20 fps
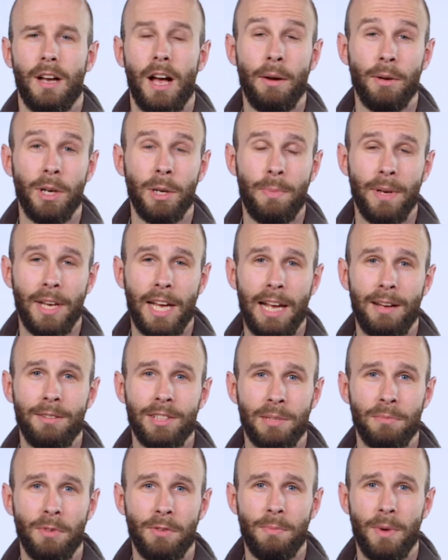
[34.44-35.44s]
I'm going to pick
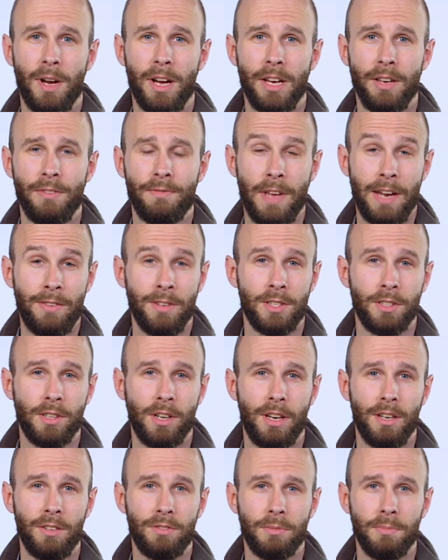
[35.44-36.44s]
out some of my favourite
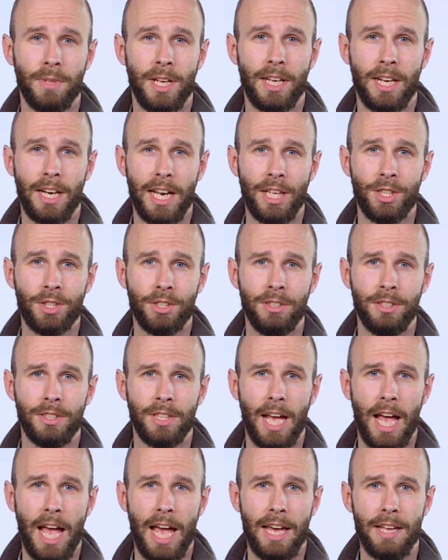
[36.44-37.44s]
scarves from their collection
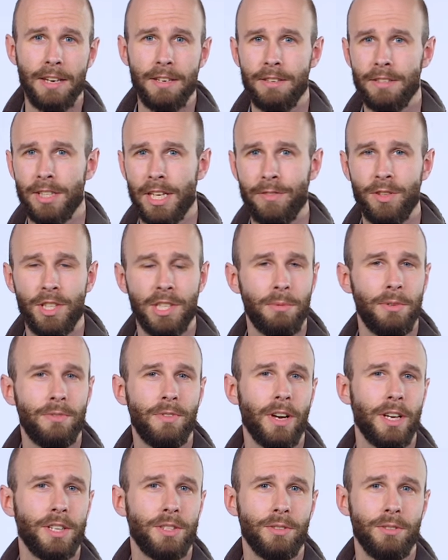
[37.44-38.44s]
and give you some
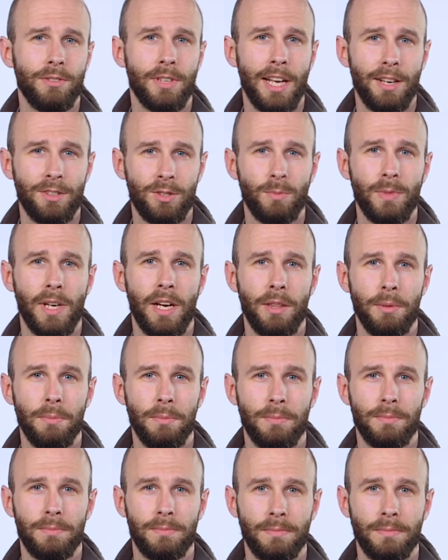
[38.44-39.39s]
advice on how to wear them.